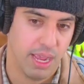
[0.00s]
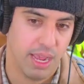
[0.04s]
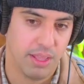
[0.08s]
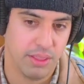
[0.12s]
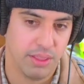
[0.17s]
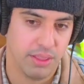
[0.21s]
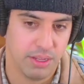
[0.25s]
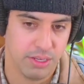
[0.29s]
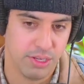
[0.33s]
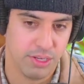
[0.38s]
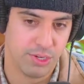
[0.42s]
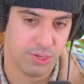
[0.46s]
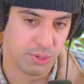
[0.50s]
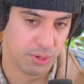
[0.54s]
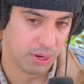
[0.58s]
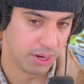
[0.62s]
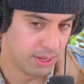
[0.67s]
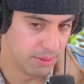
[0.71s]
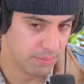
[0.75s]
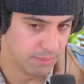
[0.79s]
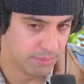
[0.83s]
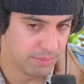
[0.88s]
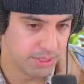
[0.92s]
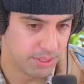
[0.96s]
and the
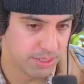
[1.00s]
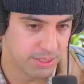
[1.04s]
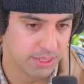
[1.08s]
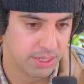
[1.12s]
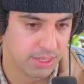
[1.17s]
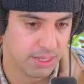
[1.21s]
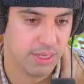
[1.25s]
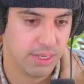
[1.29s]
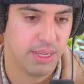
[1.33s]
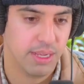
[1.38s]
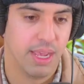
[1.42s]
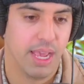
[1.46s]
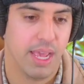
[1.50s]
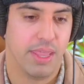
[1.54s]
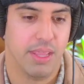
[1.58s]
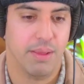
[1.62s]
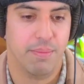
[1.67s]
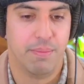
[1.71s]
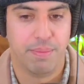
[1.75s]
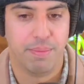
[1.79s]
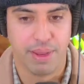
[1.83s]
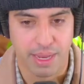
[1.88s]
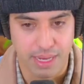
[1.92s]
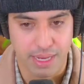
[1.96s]
drums and
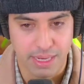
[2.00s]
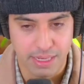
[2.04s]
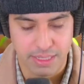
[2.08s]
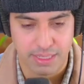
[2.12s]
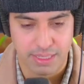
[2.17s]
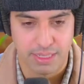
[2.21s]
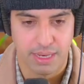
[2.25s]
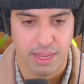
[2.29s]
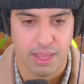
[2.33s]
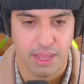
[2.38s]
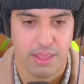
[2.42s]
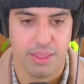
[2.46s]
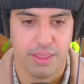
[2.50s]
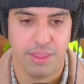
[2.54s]
the bass,